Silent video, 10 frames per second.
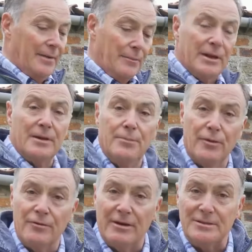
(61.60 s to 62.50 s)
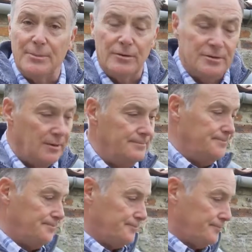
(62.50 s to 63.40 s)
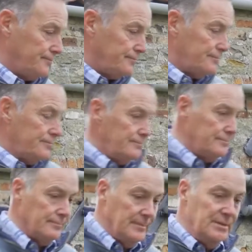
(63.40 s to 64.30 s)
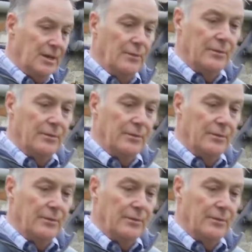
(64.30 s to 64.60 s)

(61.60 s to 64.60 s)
then we can put the grass box on. So